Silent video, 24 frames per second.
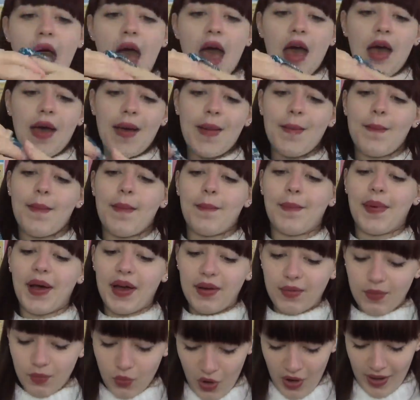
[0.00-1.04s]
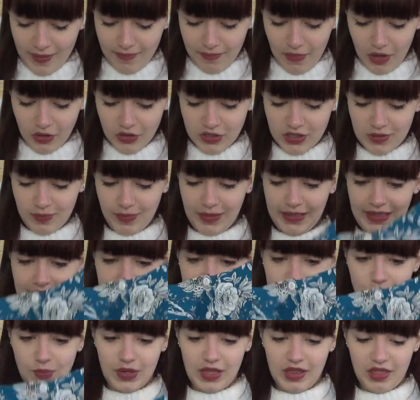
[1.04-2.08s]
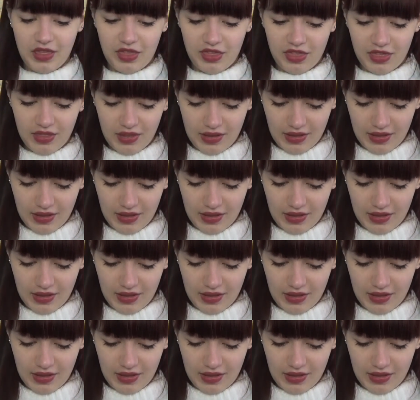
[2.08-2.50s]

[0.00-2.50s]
Um, but what I'm most pleased with